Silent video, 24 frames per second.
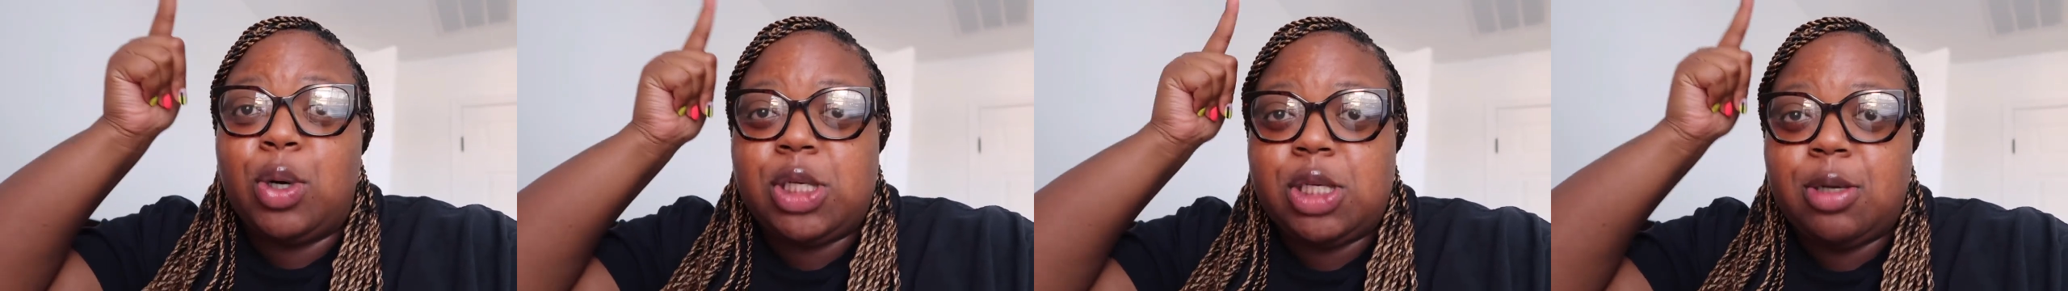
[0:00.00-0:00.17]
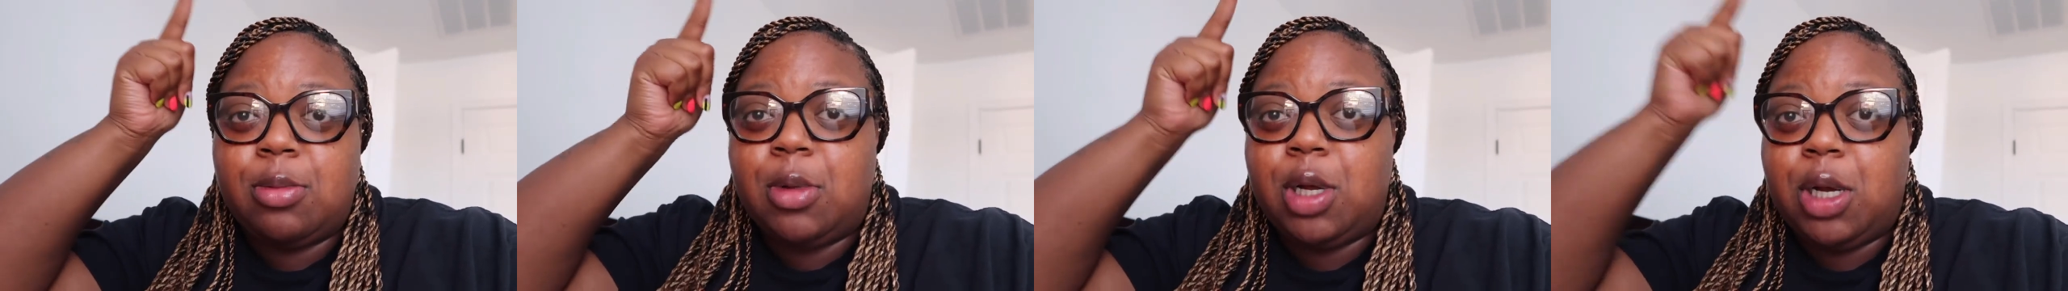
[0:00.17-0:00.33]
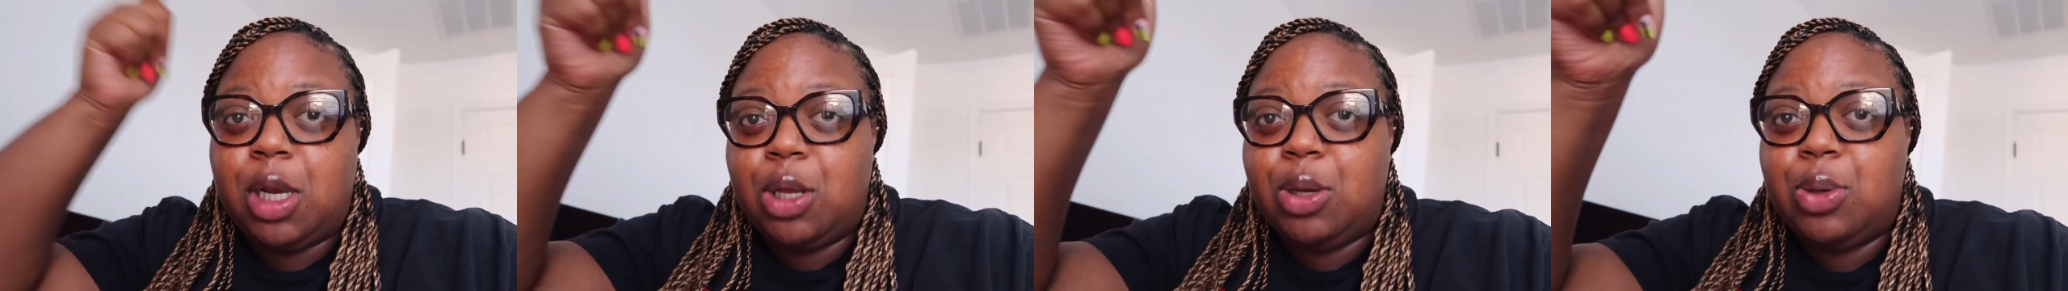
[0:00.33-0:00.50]

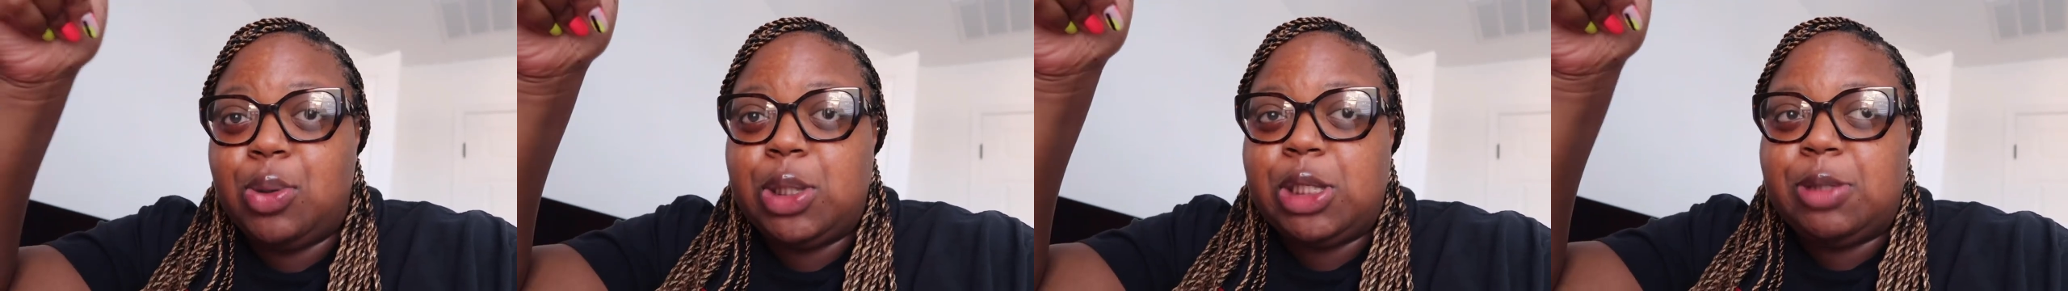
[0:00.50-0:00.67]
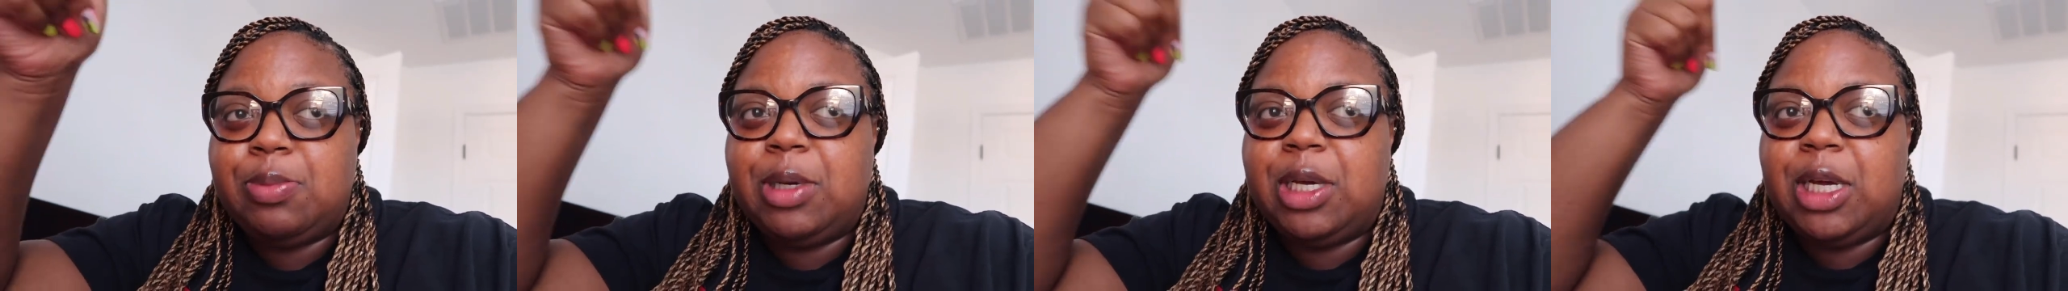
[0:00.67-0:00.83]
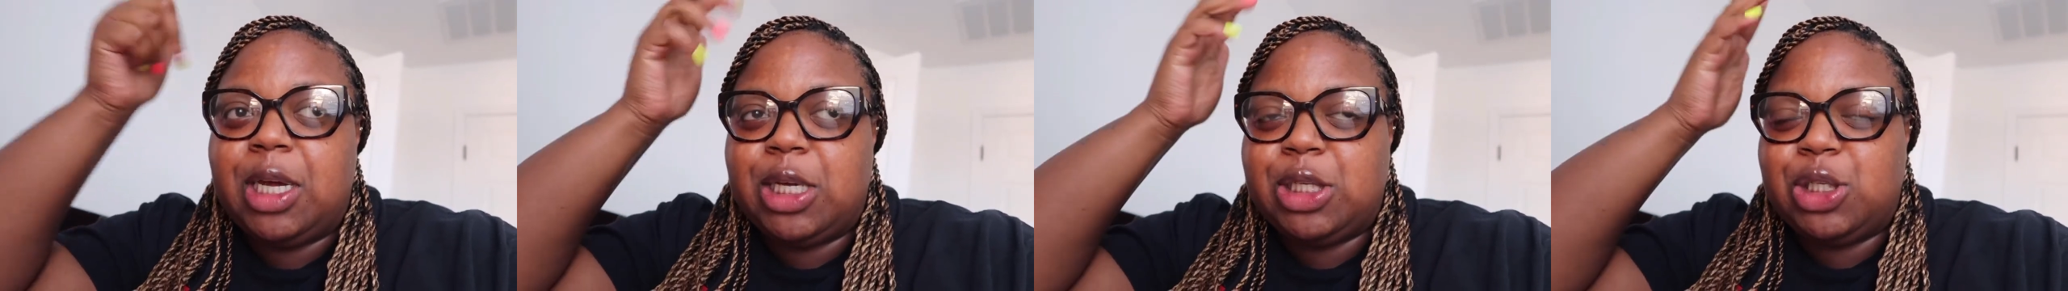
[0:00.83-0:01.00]
some clothes
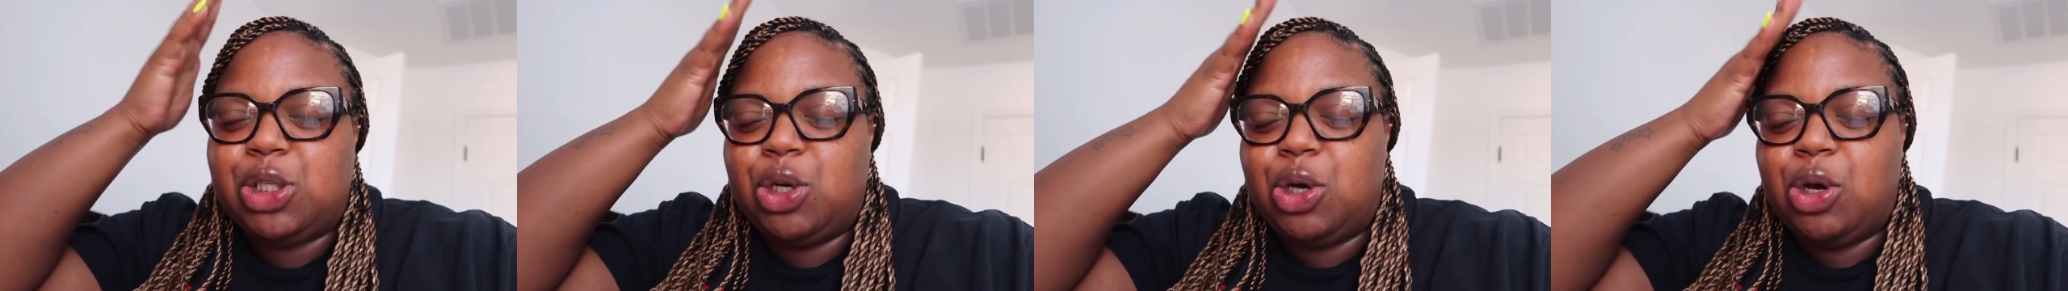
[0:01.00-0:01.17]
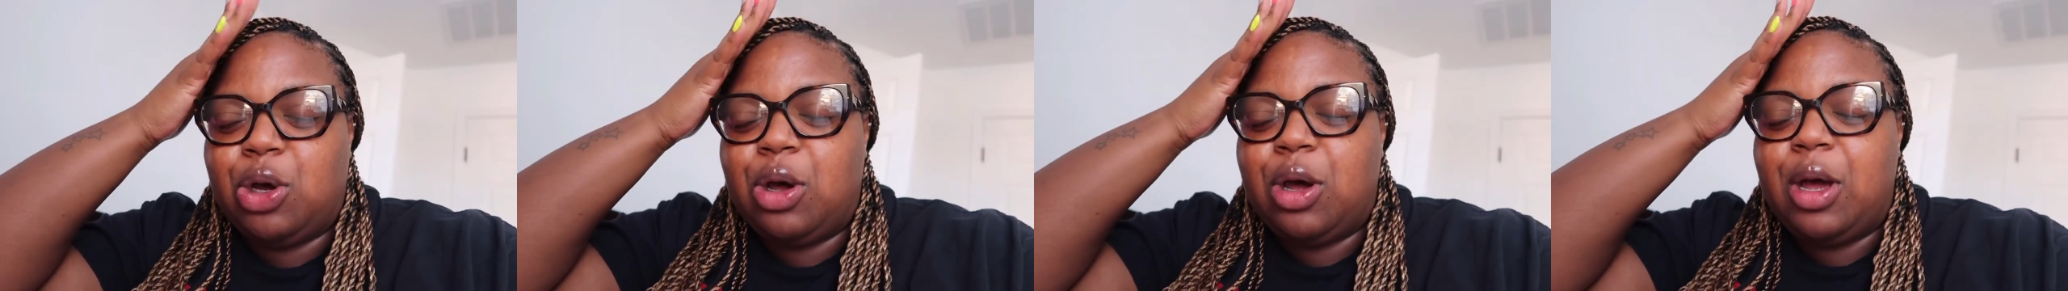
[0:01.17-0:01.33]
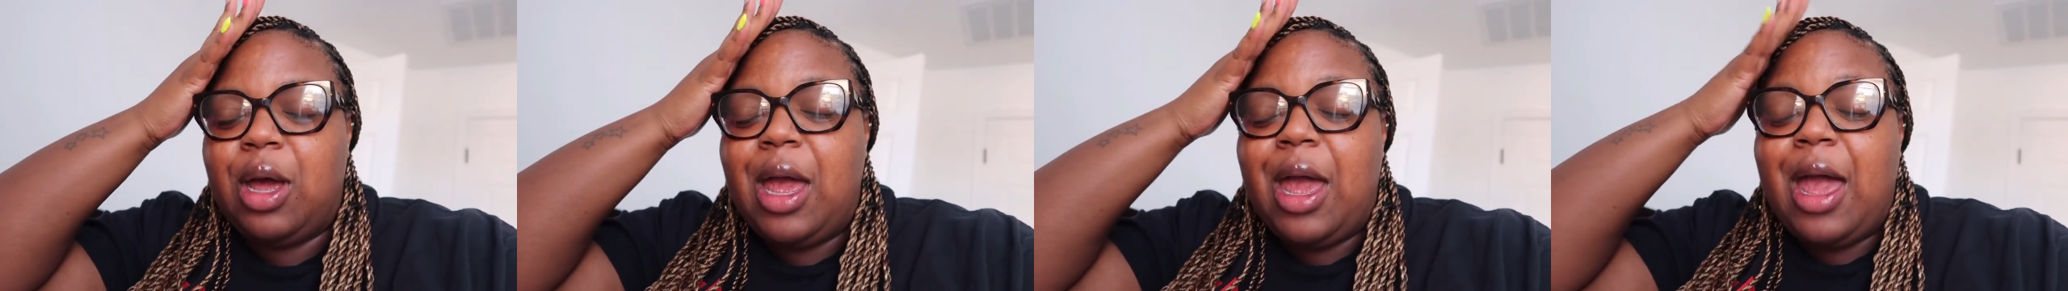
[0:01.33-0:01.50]
because,
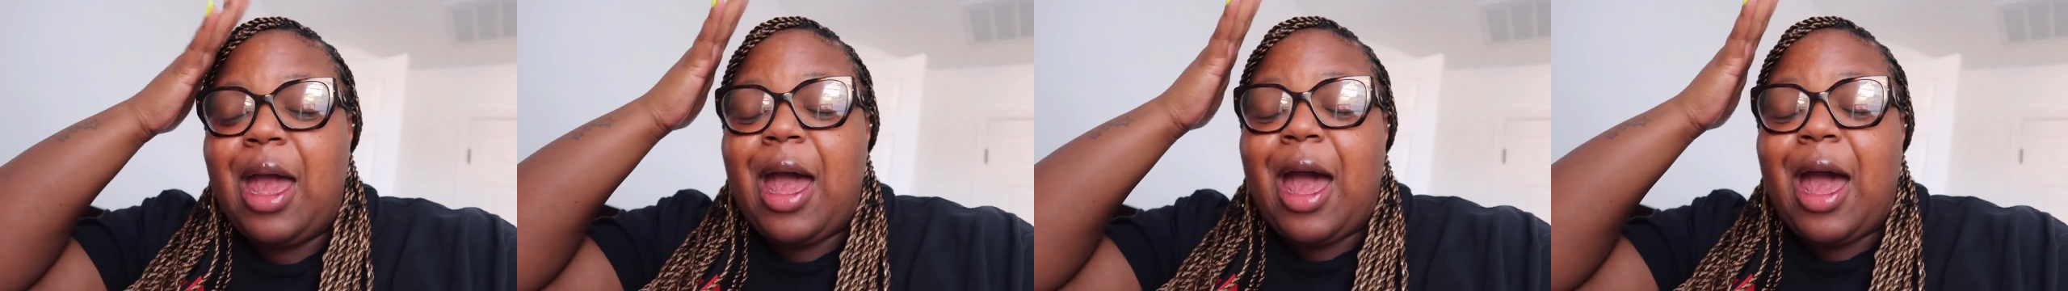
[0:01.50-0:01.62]
y'all,